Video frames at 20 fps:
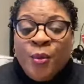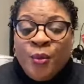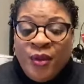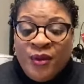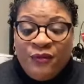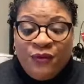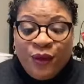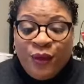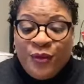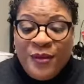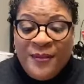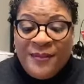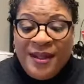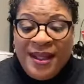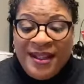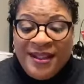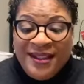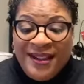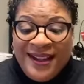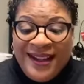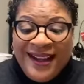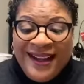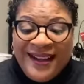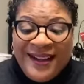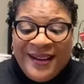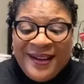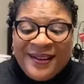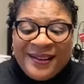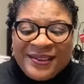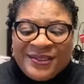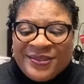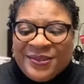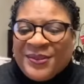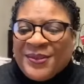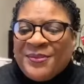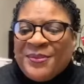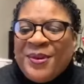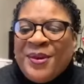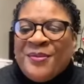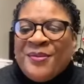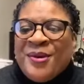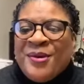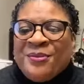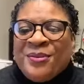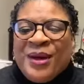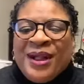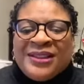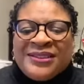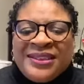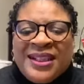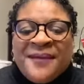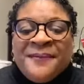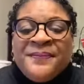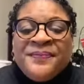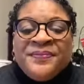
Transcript: flew them in, girls from the Portmore Project.